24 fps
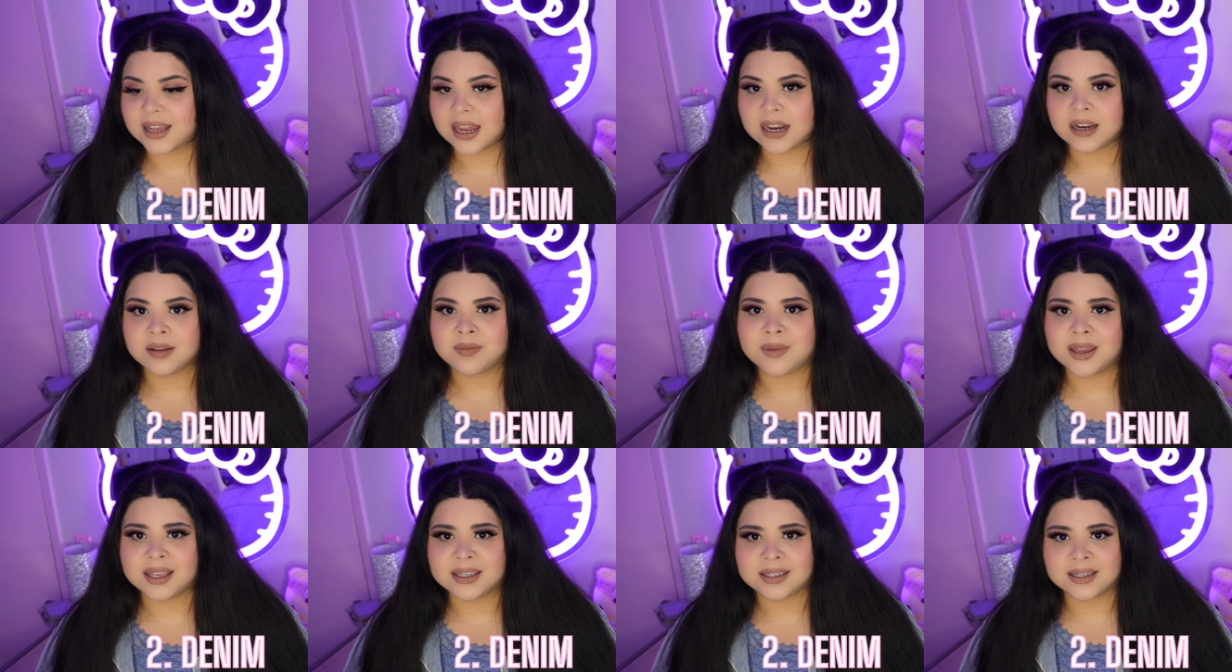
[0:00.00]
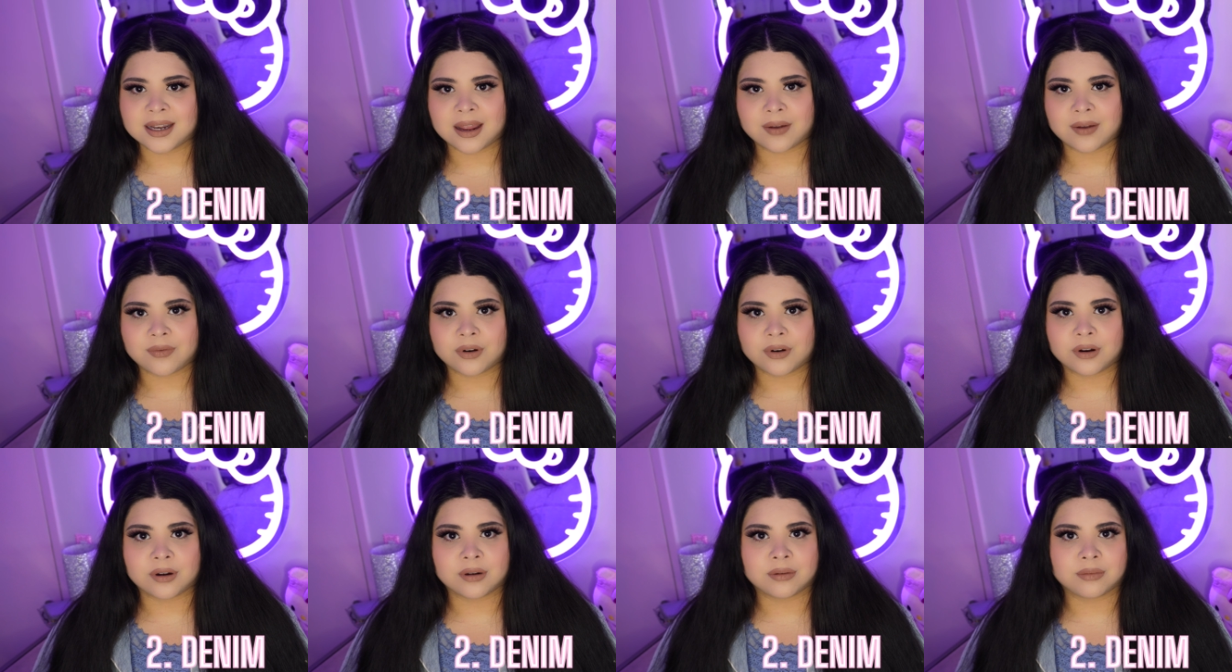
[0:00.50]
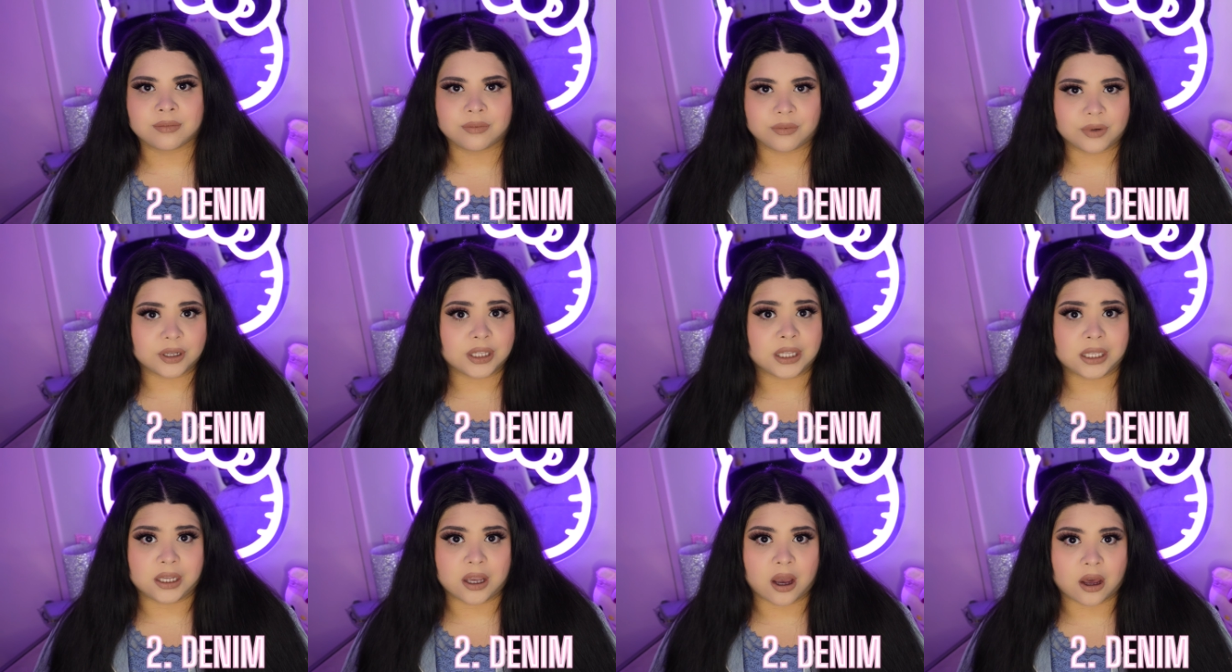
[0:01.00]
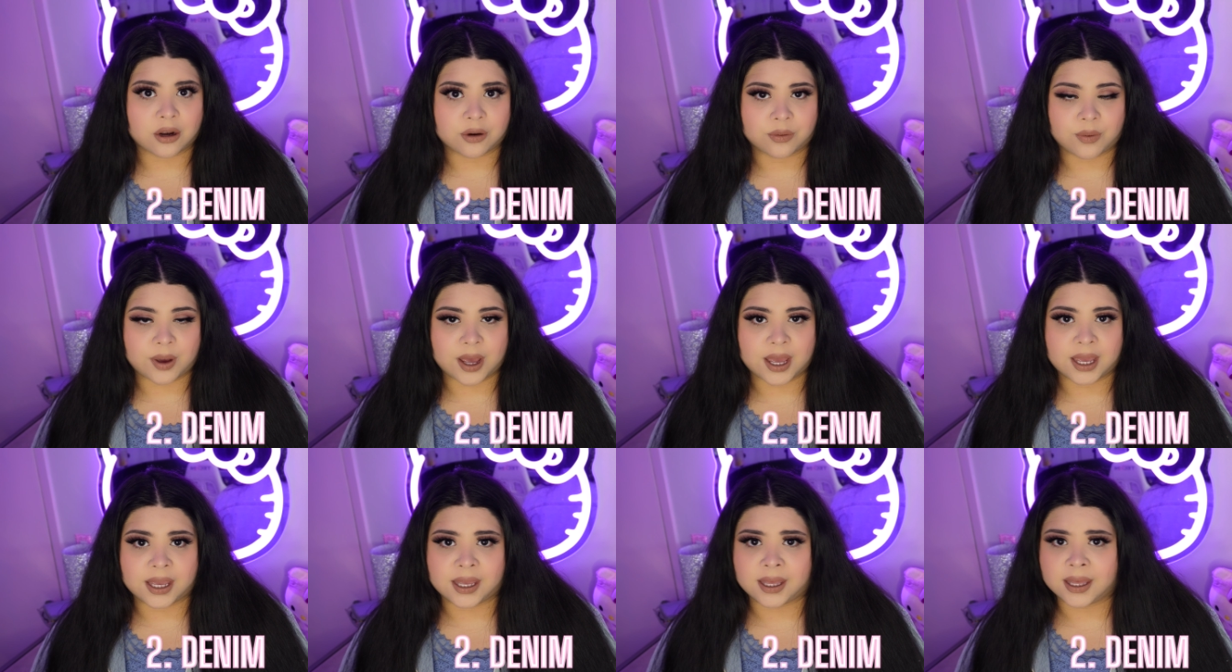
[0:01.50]
Denim has never really gone
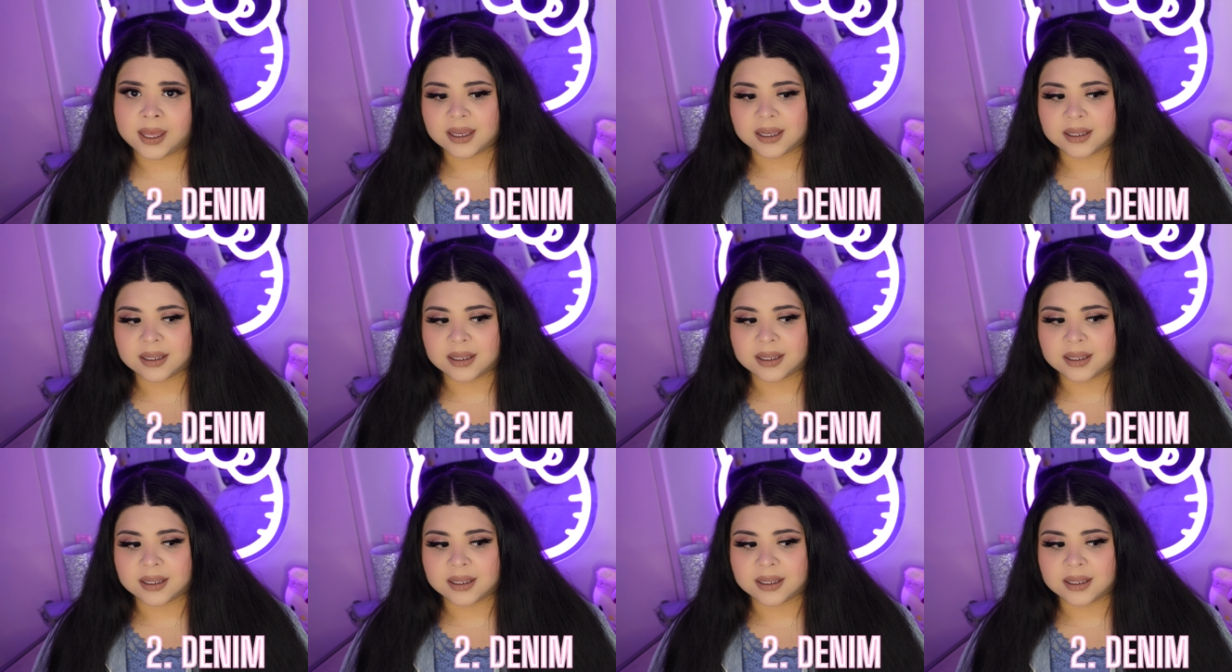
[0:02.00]
away.